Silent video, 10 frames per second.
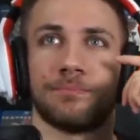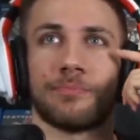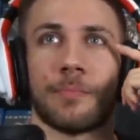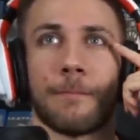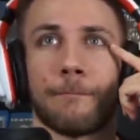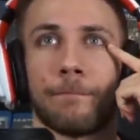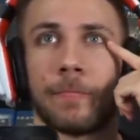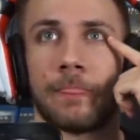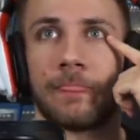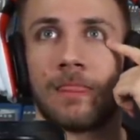
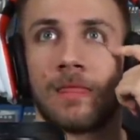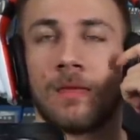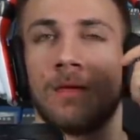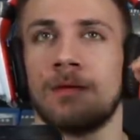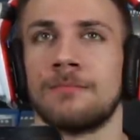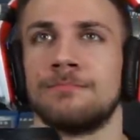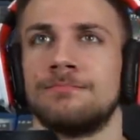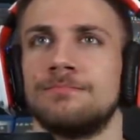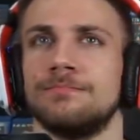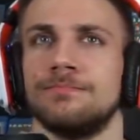
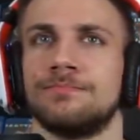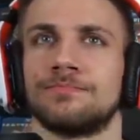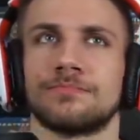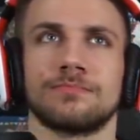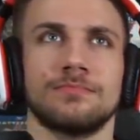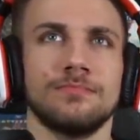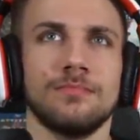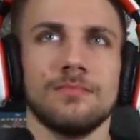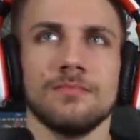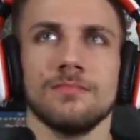
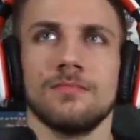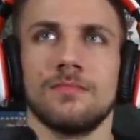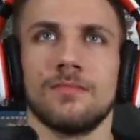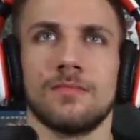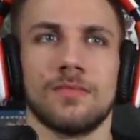[no speech]